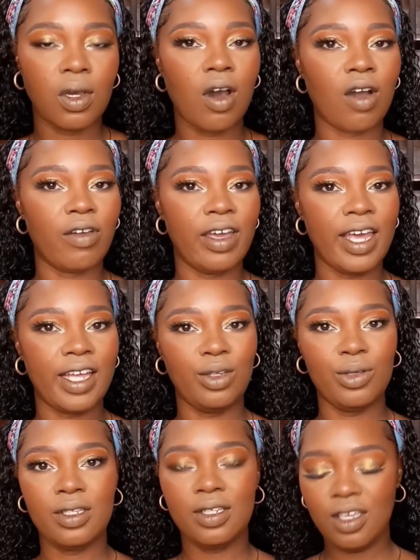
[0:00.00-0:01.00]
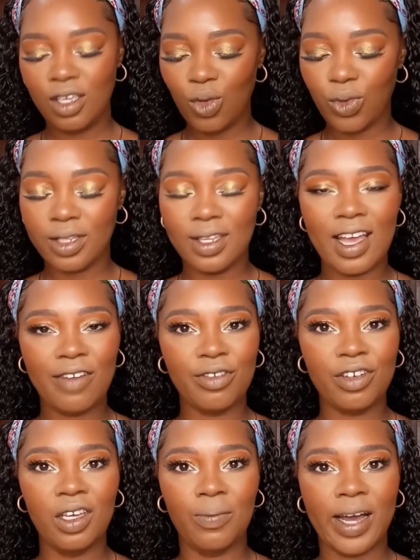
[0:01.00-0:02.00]
Alright, and you see, you would
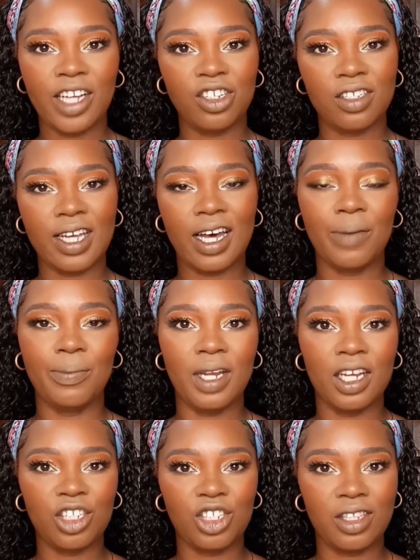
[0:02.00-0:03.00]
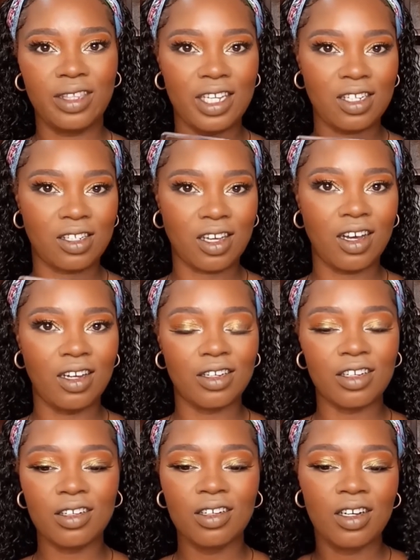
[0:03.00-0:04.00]
never imagine that a blush this
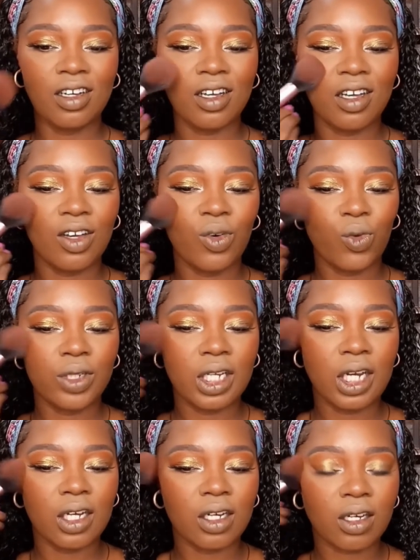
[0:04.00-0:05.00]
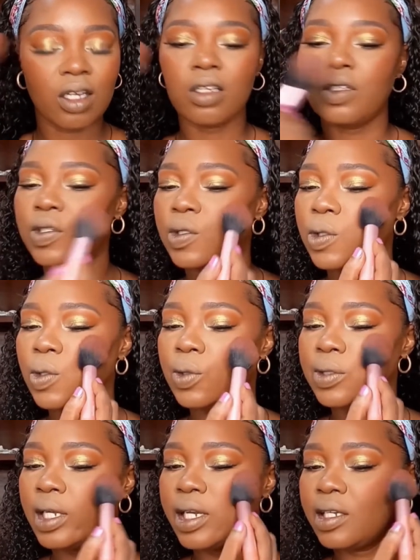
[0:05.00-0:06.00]
color would look
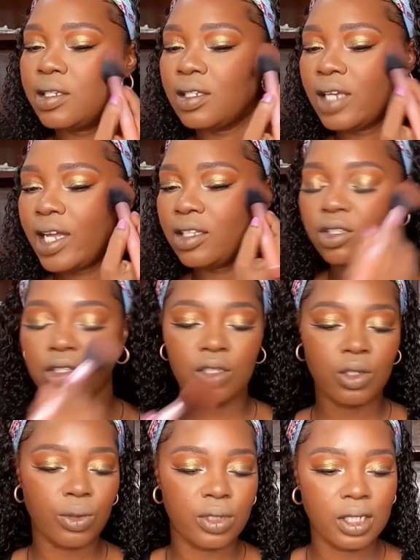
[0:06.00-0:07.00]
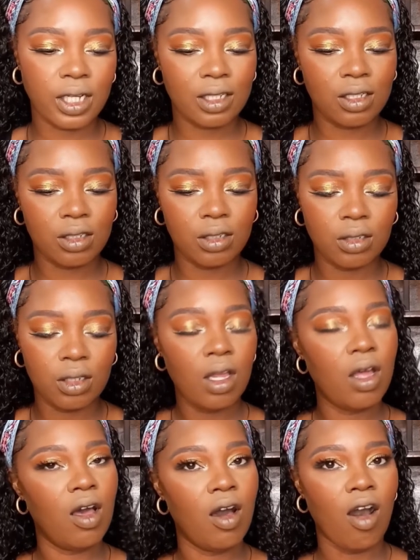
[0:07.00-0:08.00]
so nice and so subtle
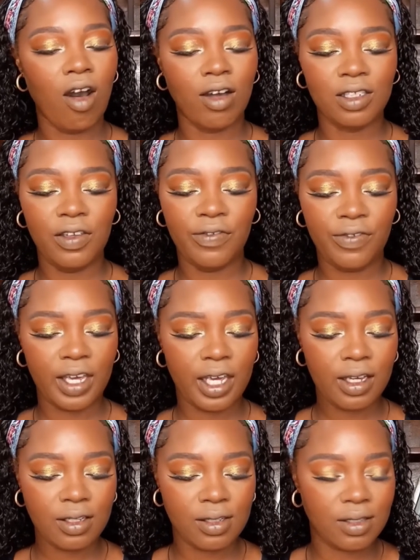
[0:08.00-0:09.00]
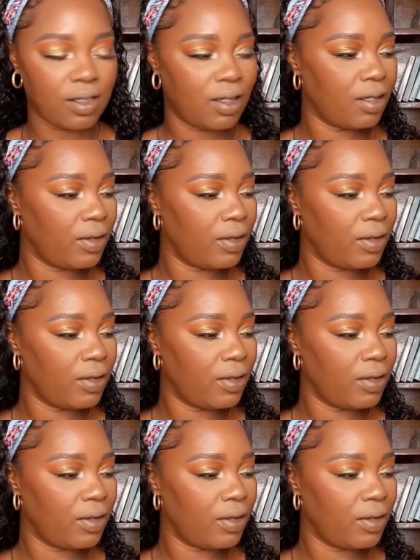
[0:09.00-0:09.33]
on the face.